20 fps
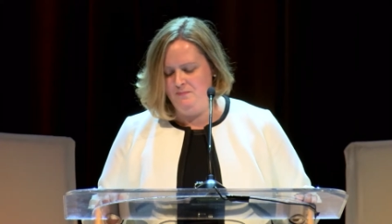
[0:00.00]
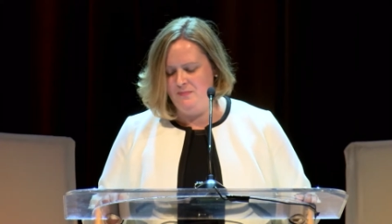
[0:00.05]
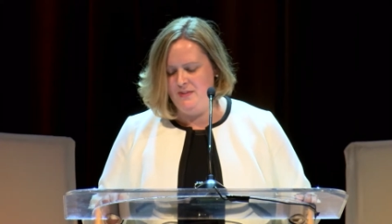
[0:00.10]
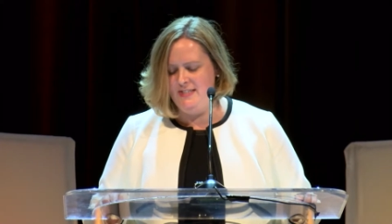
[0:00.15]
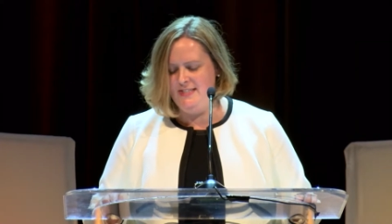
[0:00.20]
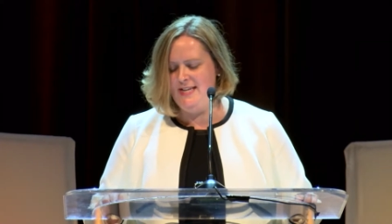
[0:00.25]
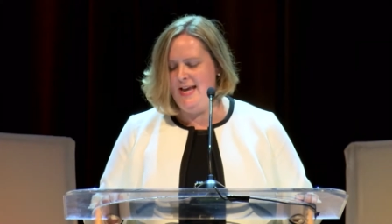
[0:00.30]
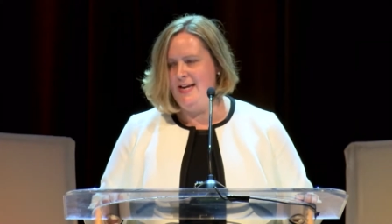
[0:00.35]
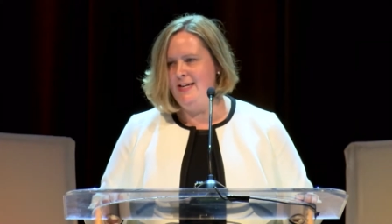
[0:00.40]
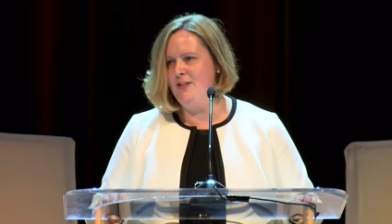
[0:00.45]
the
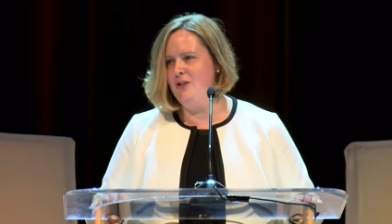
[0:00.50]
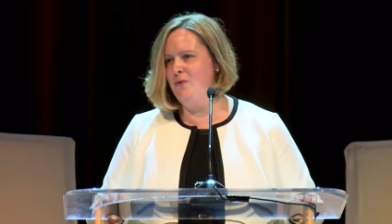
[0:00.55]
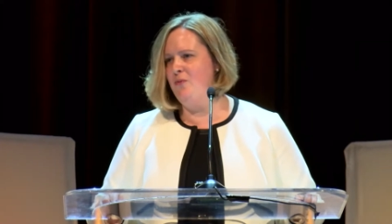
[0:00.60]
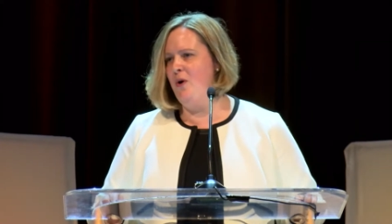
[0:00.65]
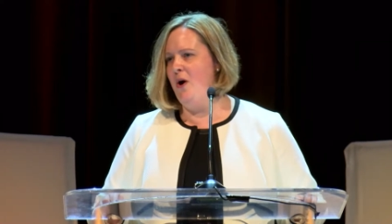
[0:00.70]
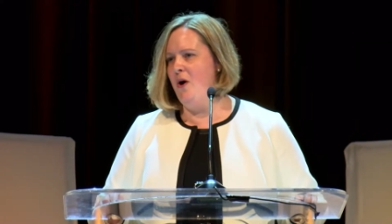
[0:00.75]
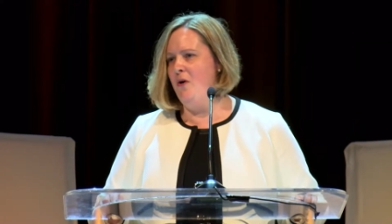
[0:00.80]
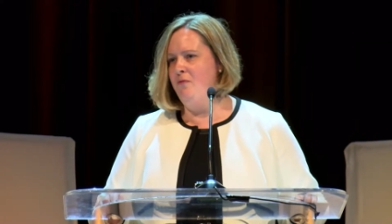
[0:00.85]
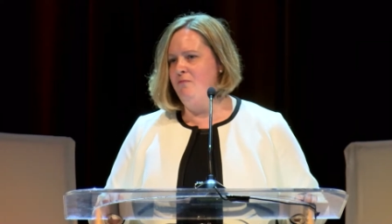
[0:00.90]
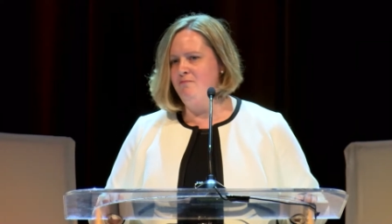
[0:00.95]
status
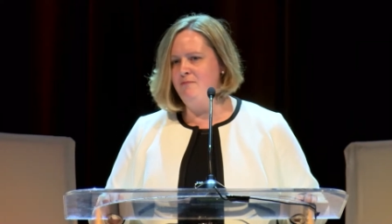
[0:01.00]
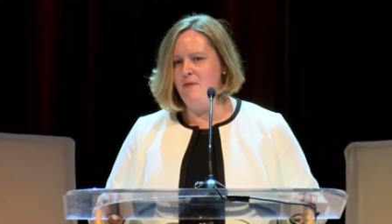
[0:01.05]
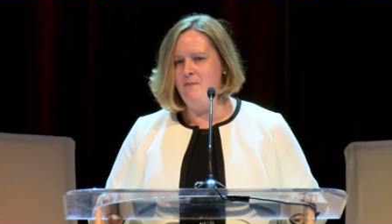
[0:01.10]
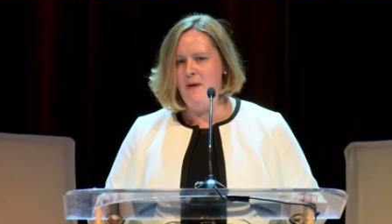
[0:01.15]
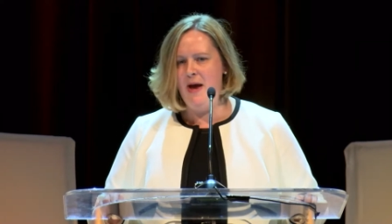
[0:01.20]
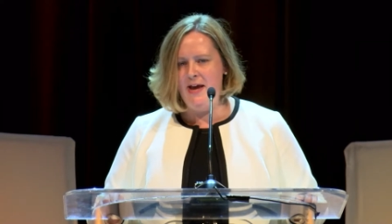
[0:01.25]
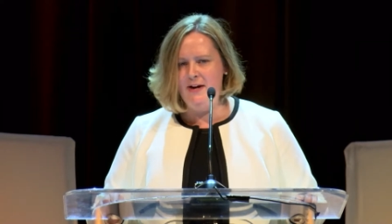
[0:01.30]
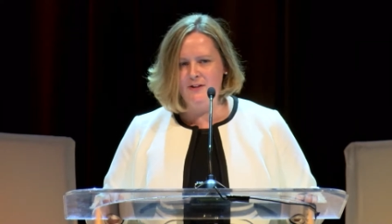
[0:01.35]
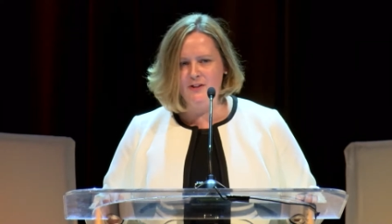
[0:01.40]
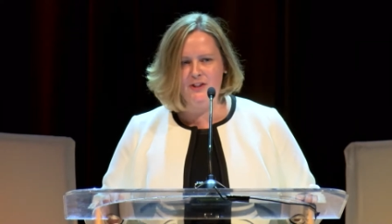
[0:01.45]
quo, the
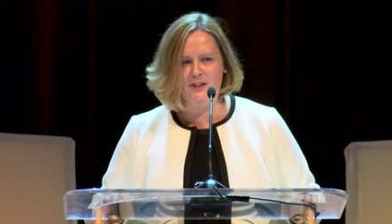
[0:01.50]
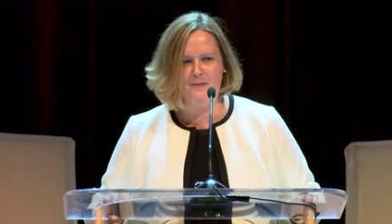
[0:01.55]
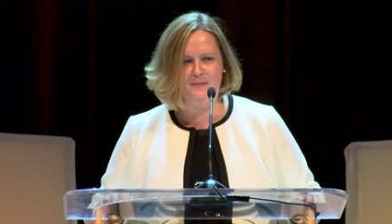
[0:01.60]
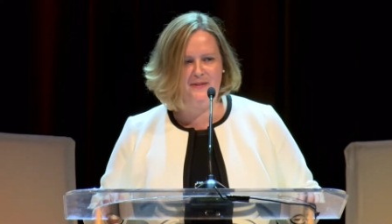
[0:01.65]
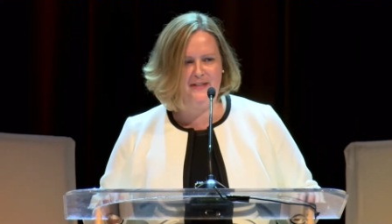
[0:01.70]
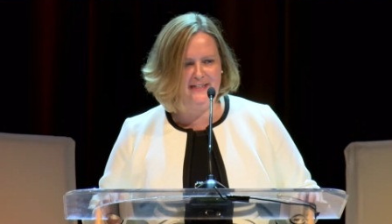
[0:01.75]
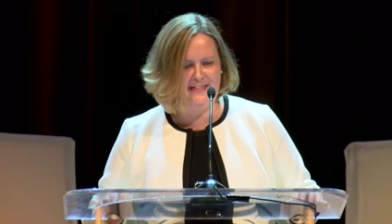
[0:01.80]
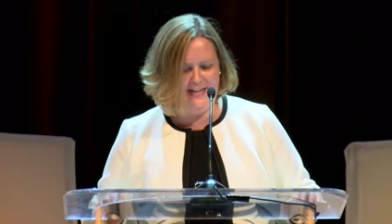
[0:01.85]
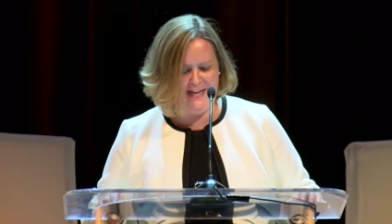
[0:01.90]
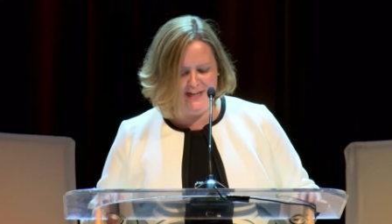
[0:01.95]
battleship
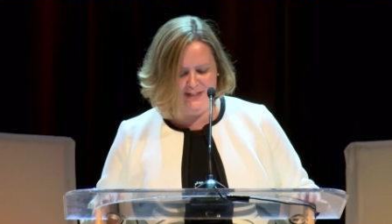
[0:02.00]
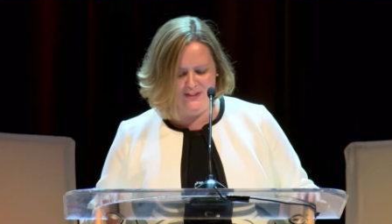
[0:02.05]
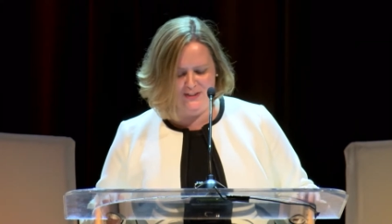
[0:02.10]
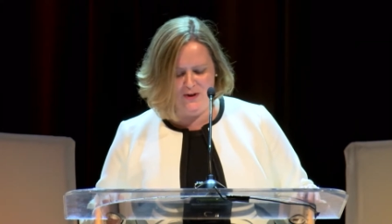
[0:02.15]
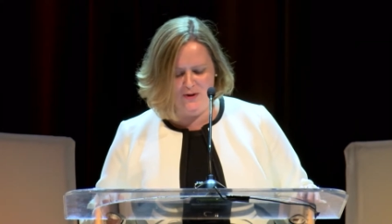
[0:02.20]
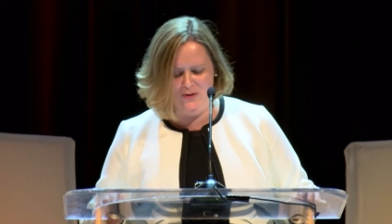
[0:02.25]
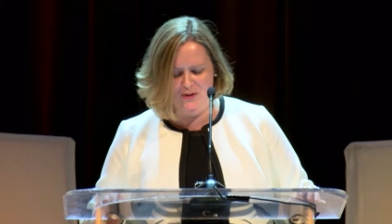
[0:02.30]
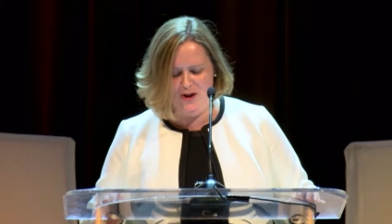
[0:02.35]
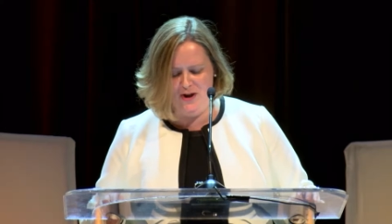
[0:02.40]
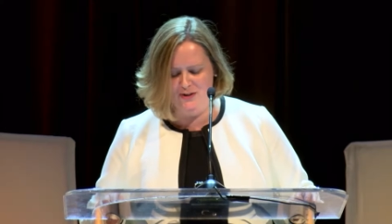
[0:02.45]
that takes
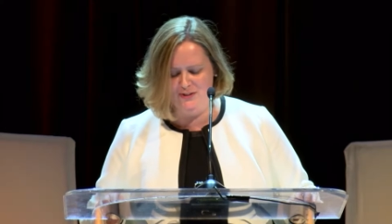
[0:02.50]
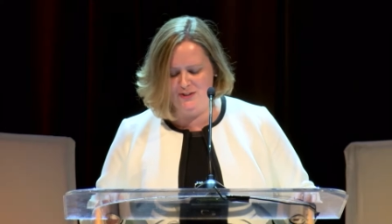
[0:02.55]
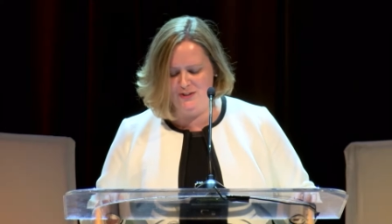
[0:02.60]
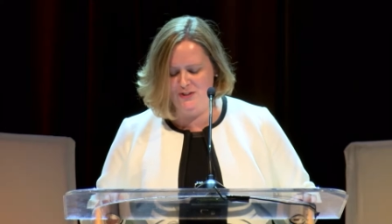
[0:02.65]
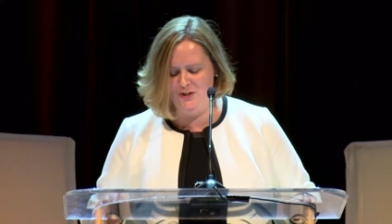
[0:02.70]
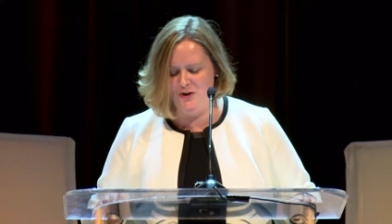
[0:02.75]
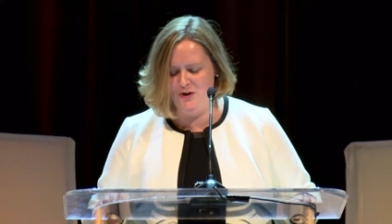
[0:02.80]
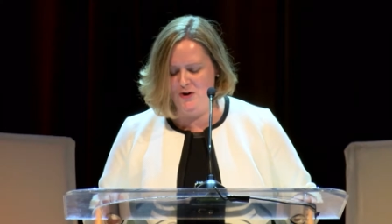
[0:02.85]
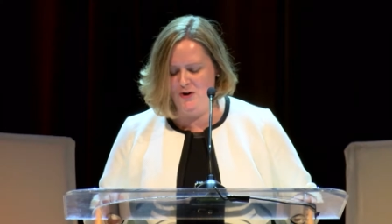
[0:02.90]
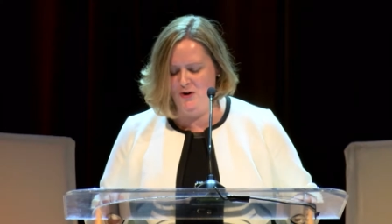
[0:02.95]
so long to
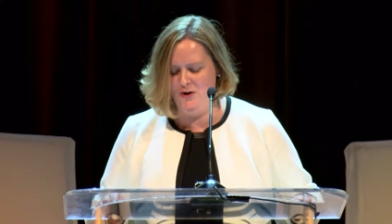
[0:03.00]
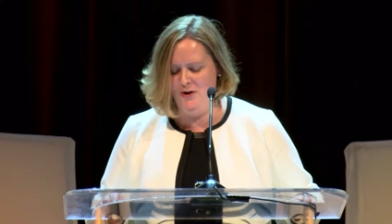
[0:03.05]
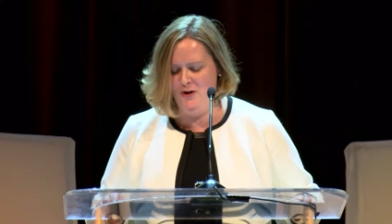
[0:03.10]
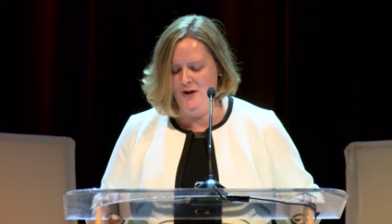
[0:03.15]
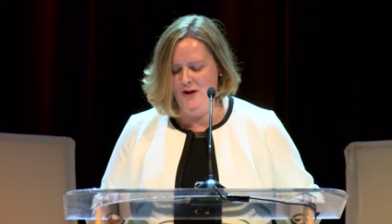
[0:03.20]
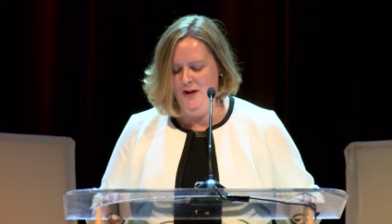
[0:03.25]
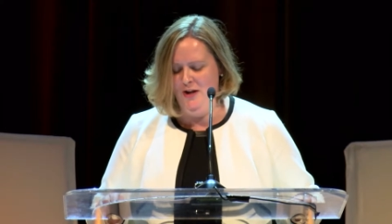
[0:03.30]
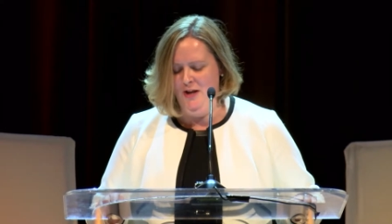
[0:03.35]
turn.